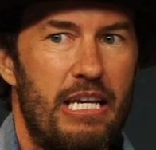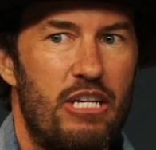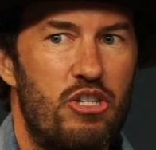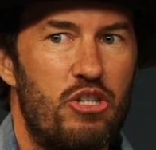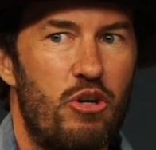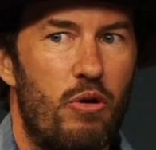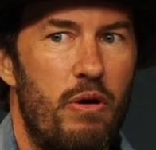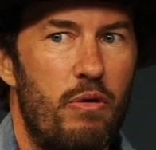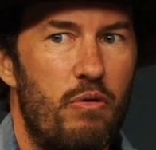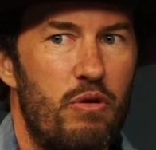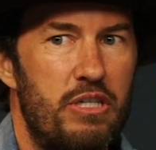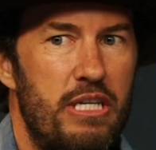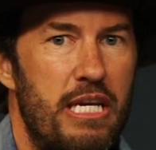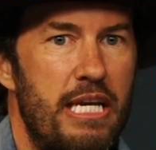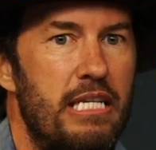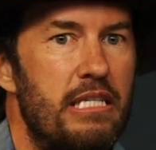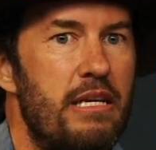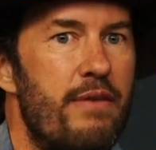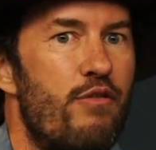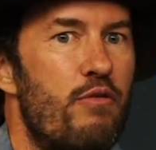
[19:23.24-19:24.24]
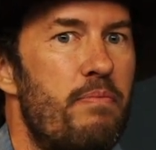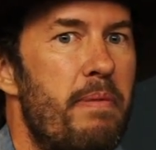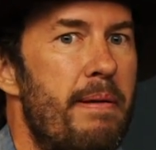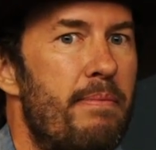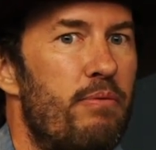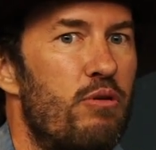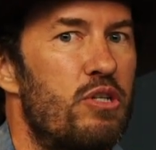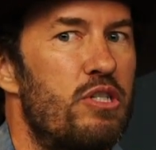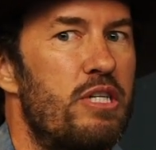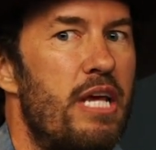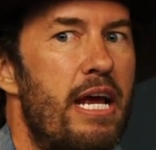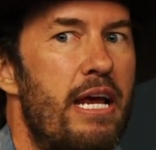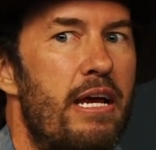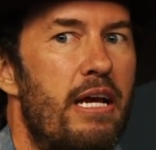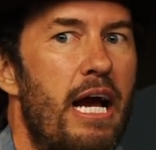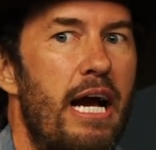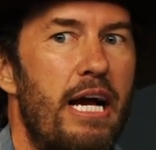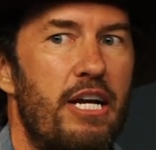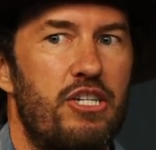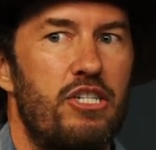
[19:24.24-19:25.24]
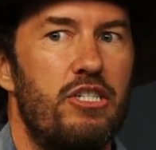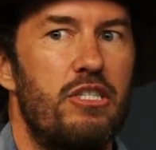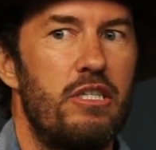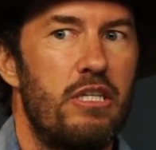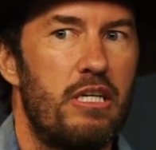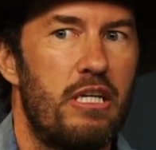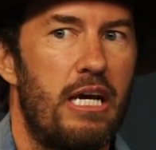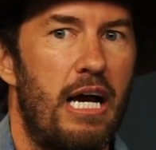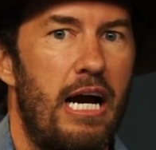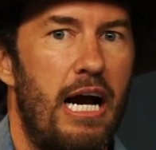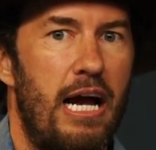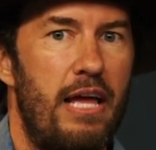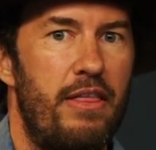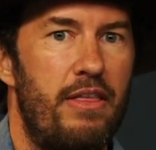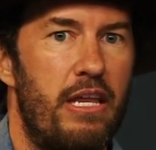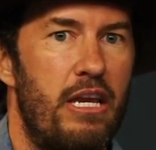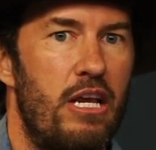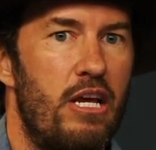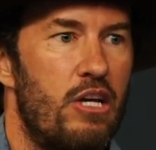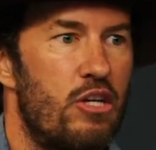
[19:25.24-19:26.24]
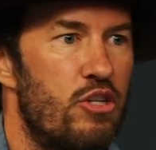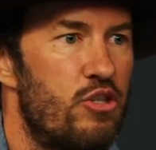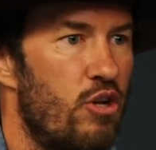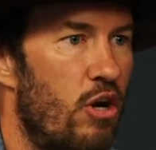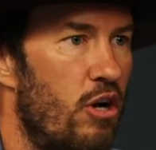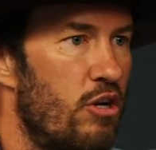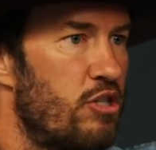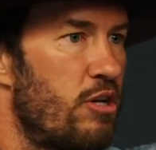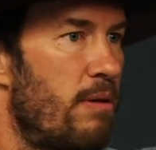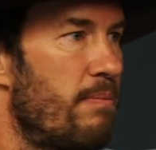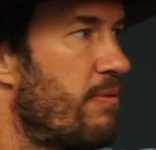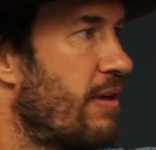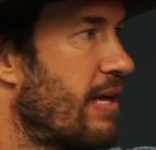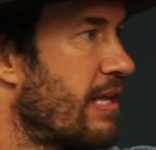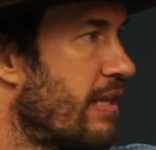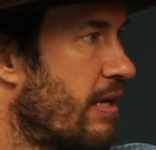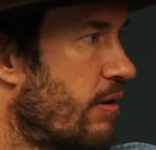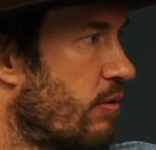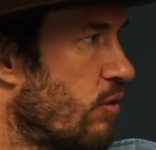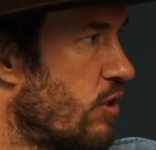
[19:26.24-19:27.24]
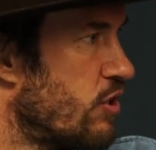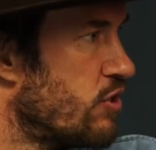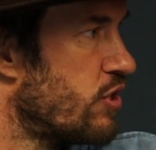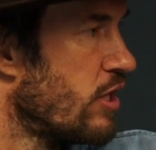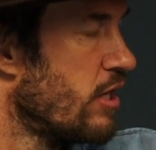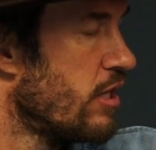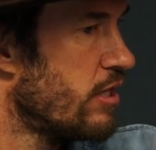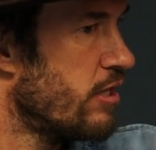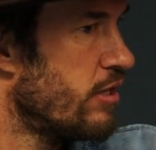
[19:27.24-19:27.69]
so it was easy for people to say, gosh, this is a guy that saw something that was,